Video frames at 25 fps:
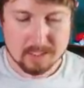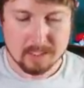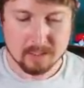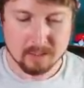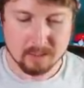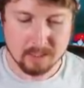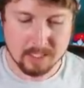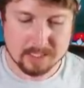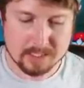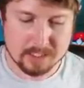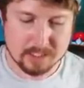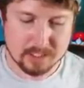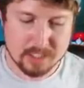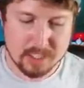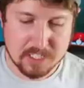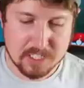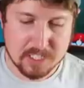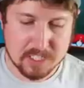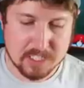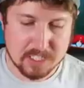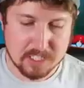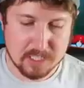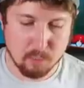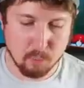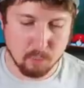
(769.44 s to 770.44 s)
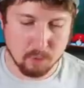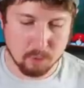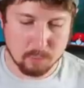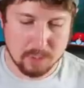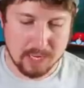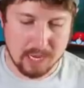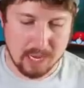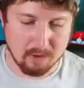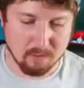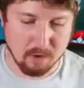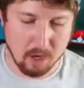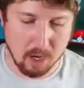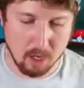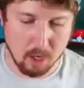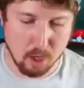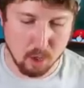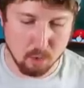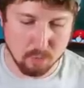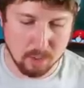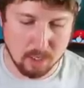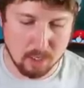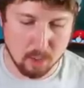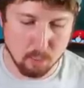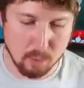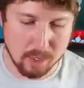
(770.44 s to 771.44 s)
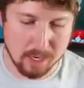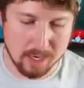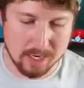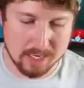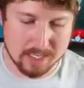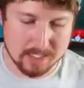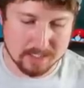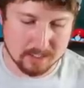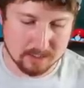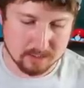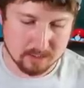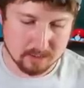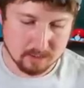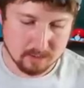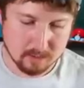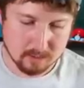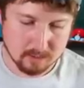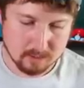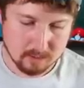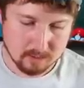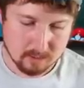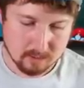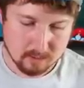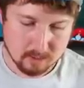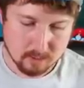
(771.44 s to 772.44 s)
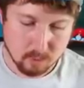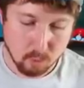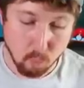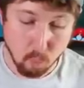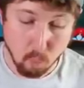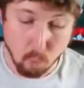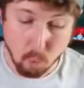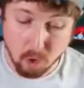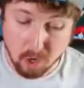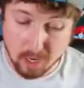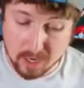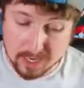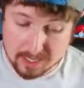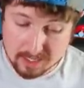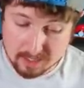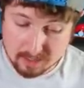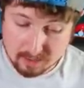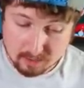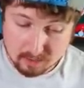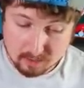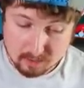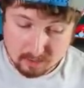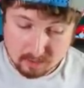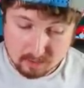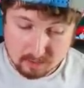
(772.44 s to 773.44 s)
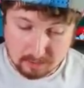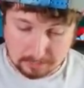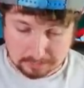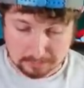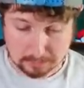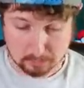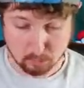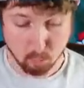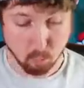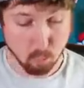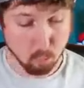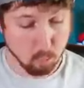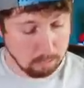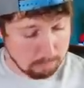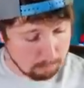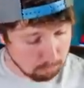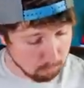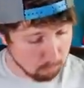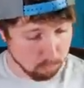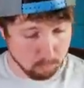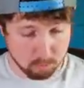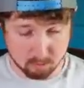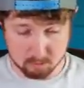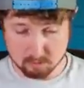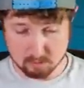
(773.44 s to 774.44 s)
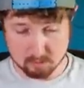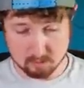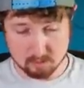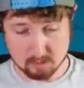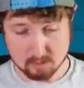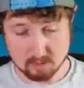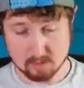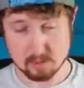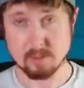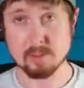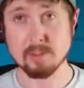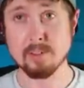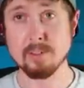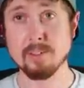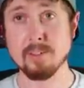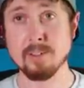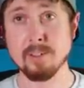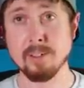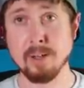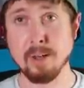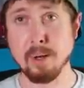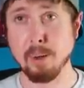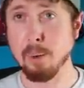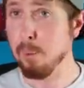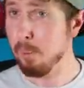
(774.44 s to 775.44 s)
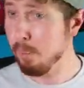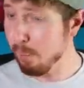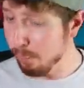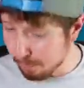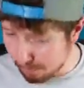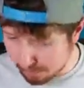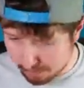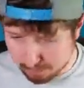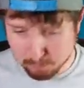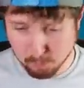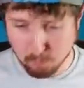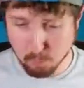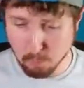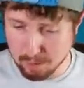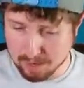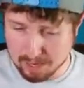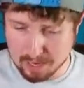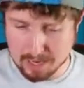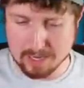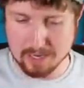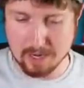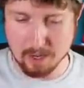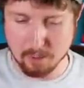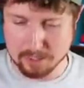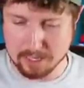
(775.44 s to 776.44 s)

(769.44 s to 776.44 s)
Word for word: Let's see, what do we have? Holo Rare-wise? 1. Woo! Woo, 1.